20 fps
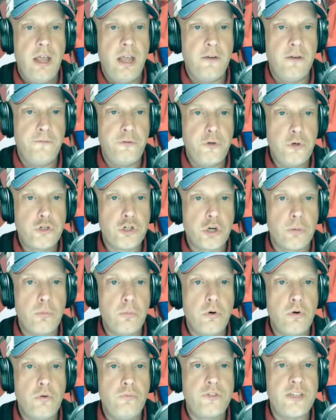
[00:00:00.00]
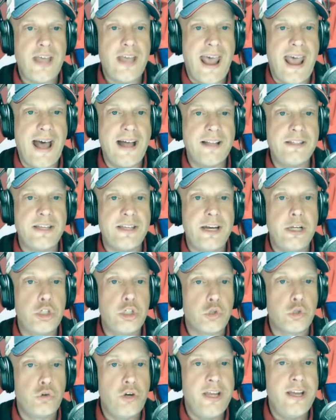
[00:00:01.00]
and future moves adds an
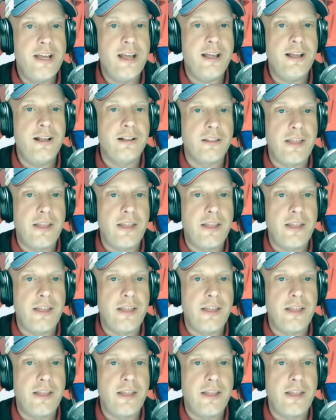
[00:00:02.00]
intriguing